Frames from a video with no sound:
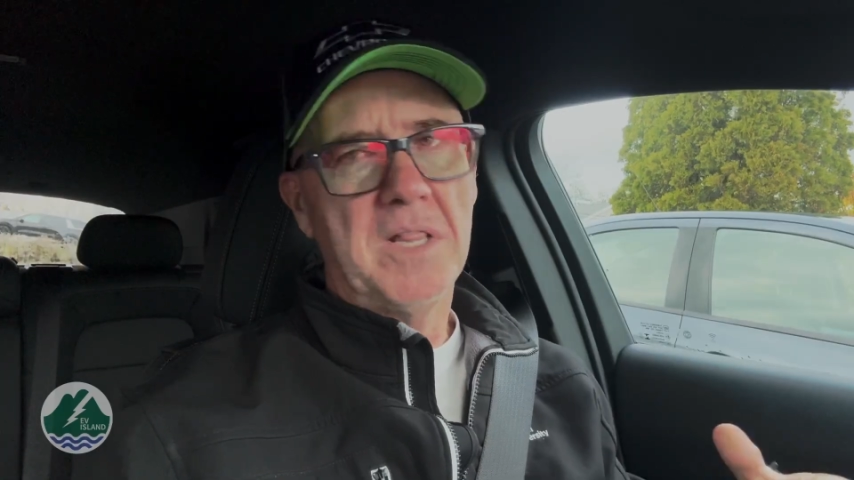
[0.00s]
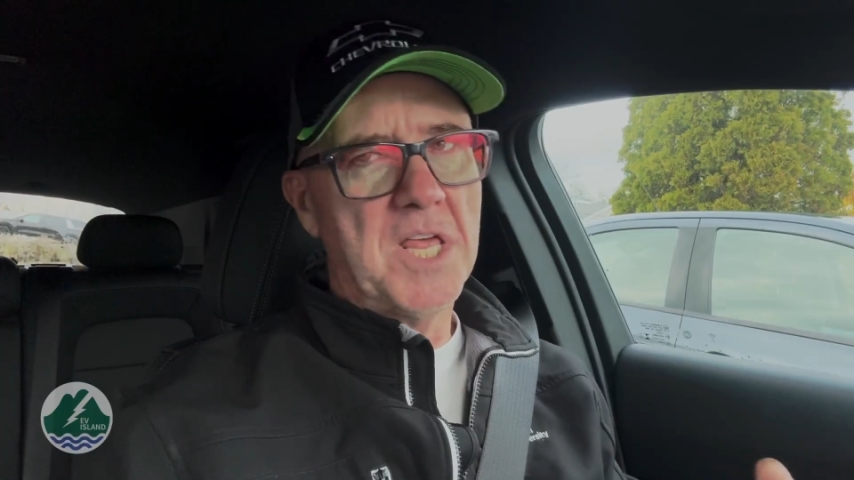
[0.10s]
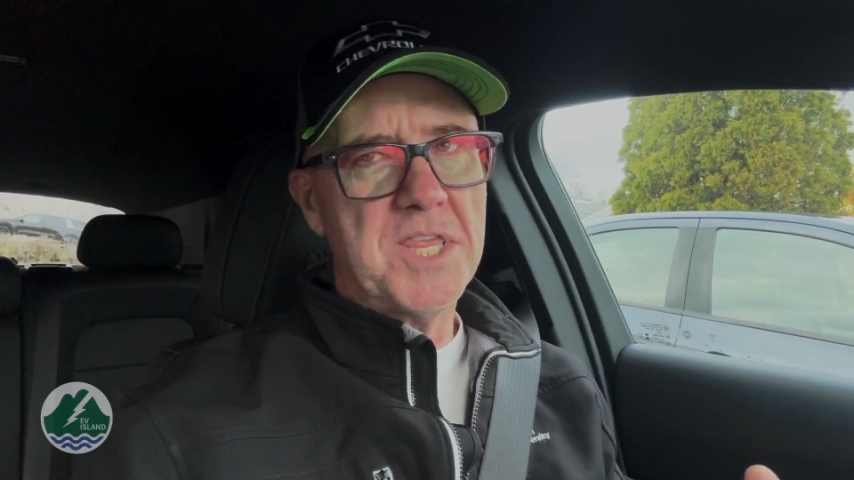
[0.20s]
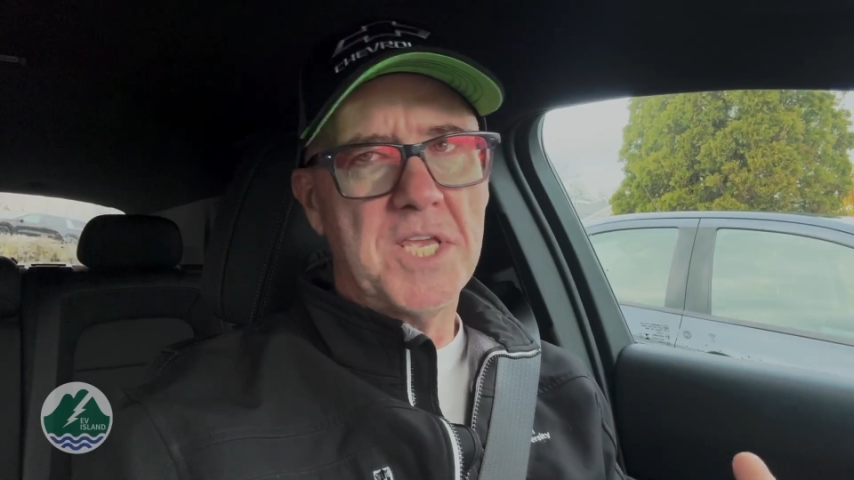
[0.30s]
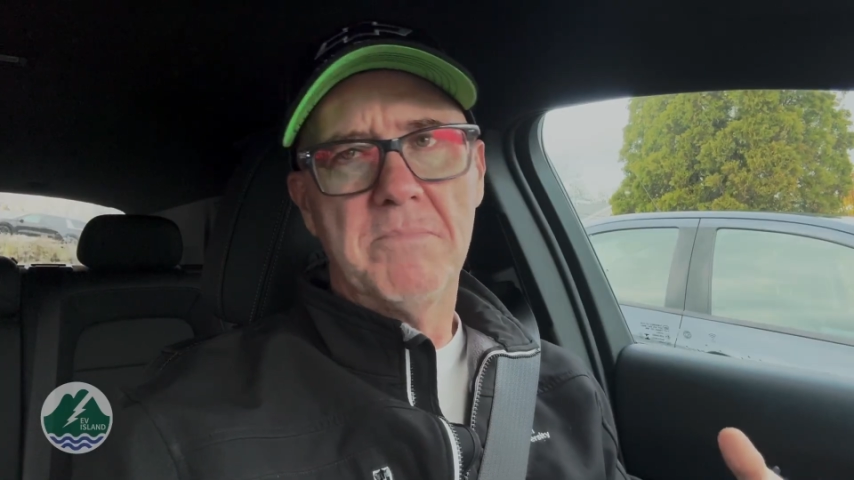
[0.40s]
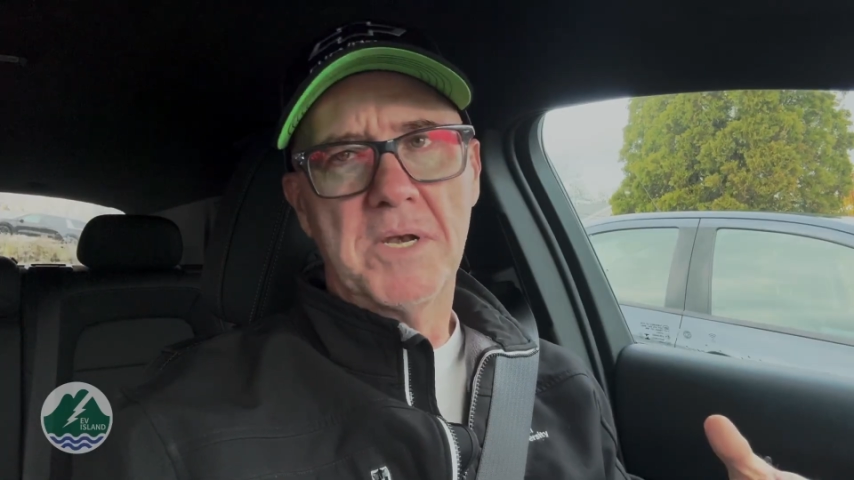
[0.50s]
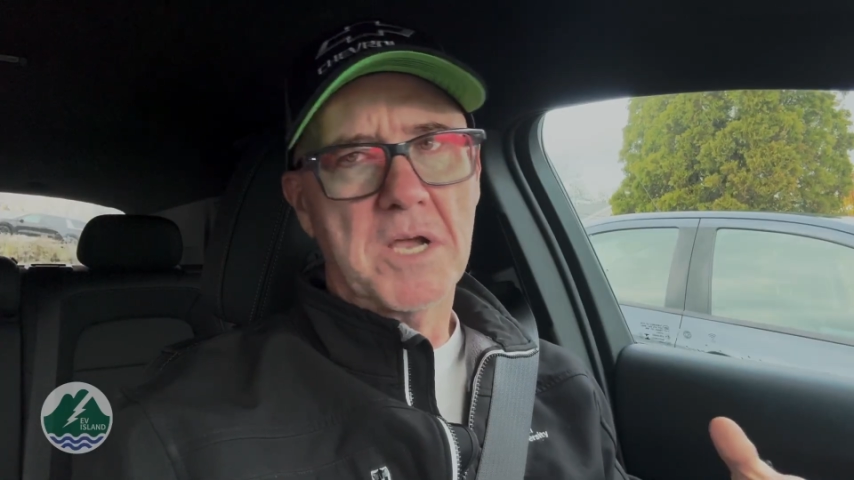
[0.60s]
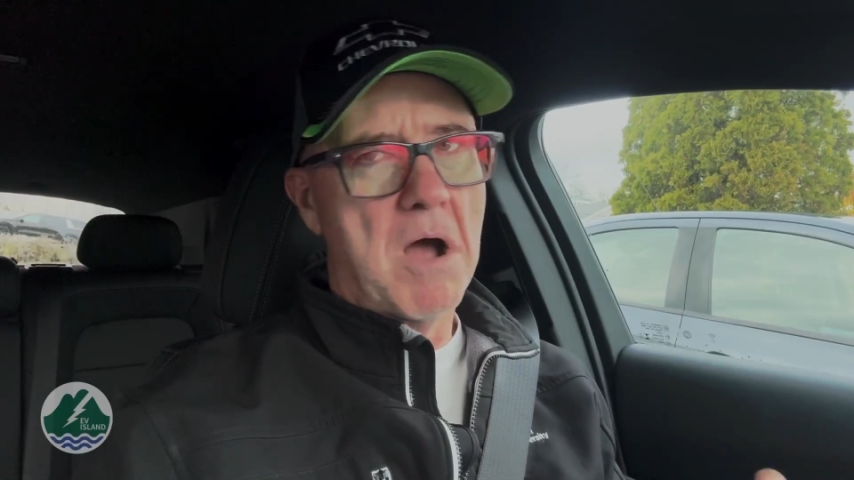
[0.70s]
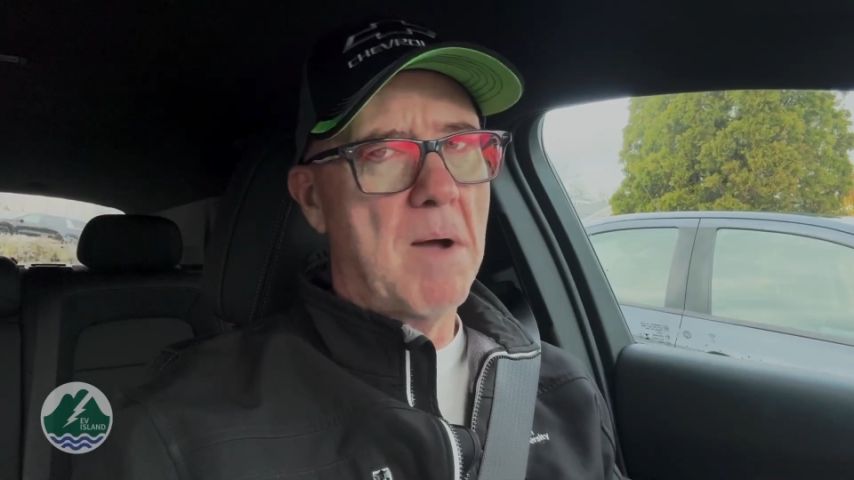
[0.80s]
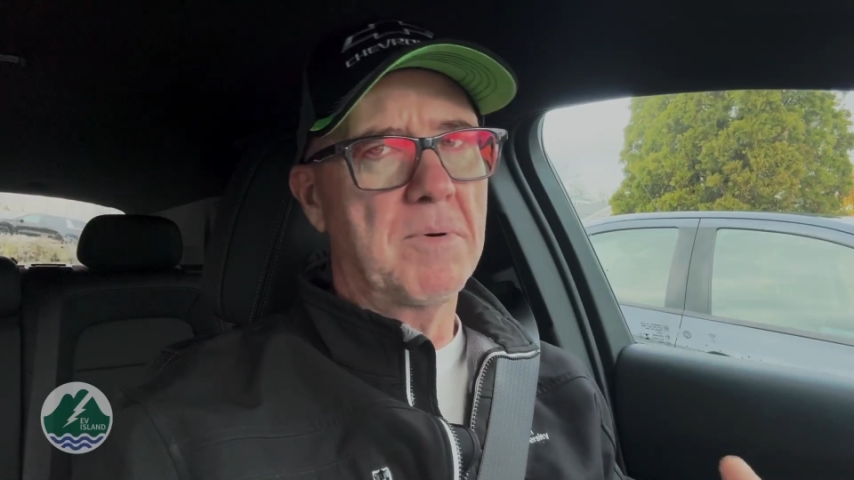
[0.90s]
lithium and
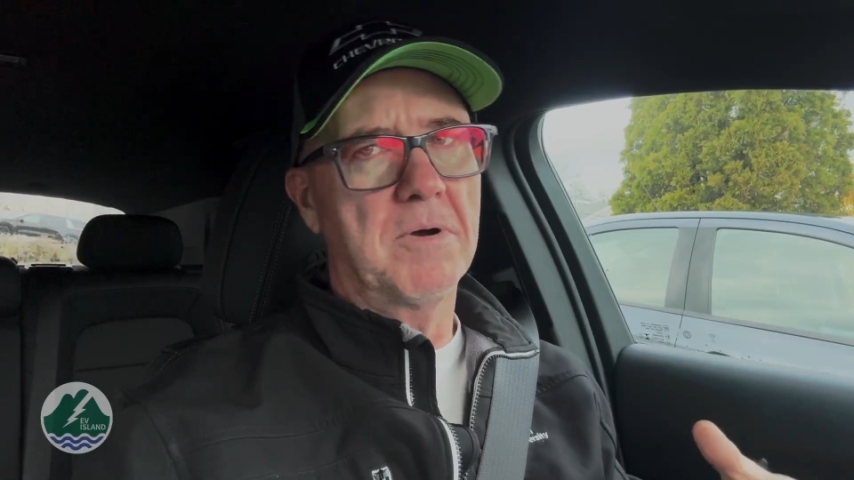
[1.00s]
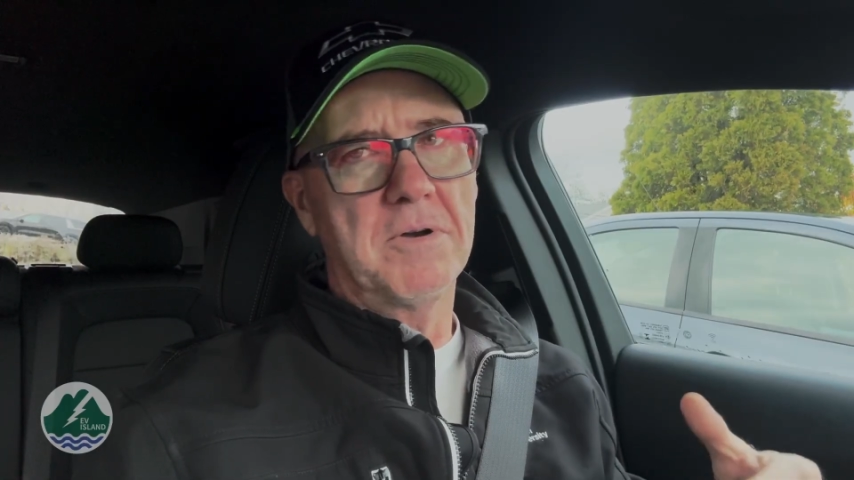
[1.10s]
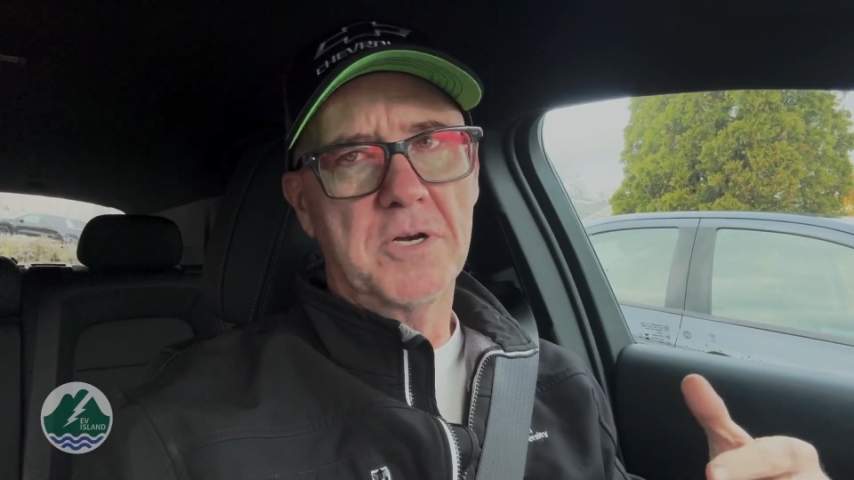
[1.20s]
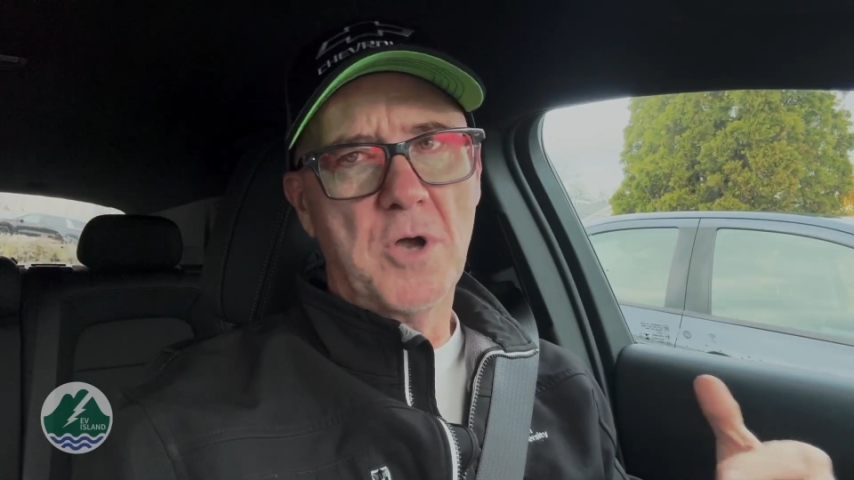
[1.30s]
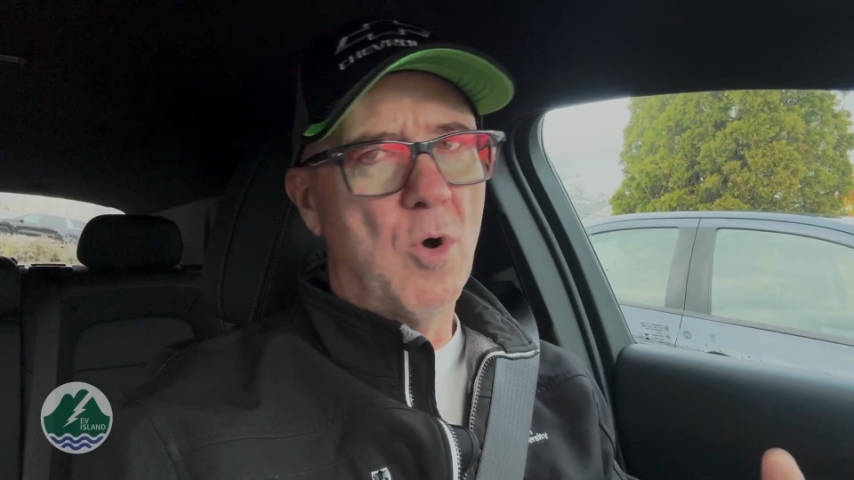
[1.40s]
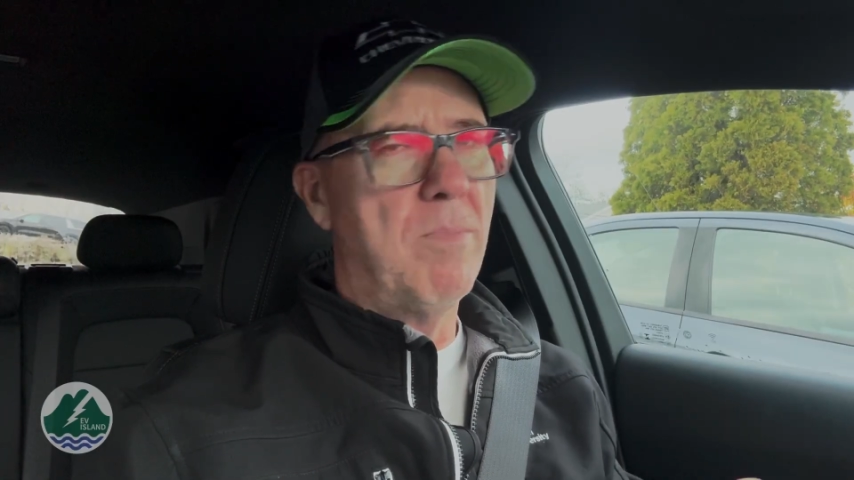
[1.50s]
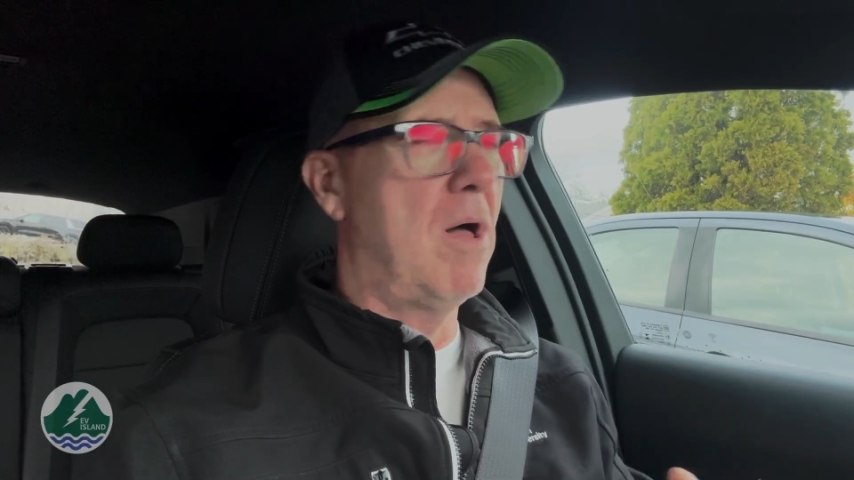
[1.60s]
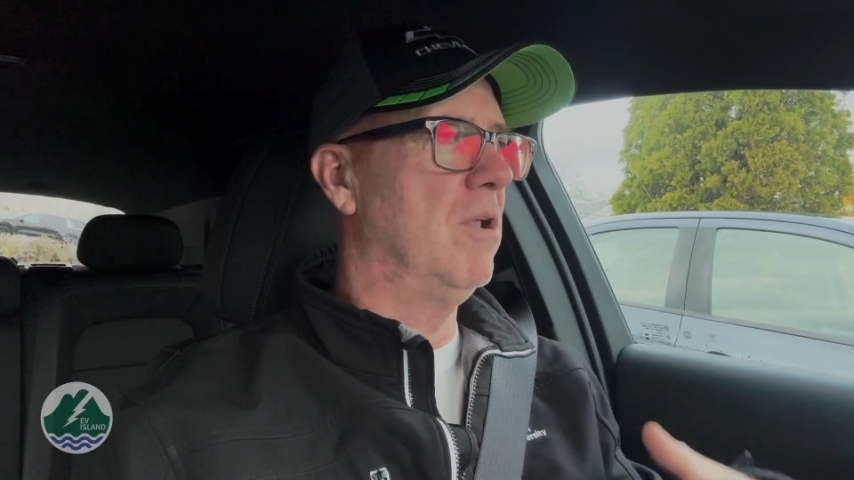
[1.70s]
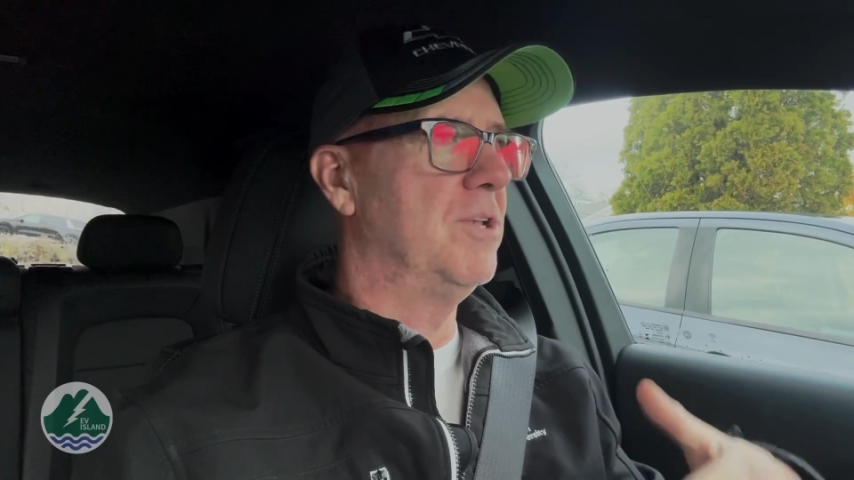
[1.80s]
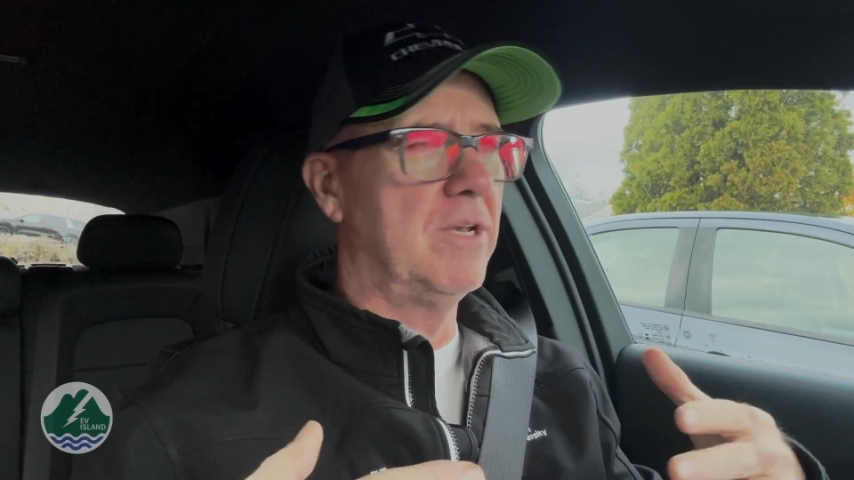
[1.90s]
copper and cobalt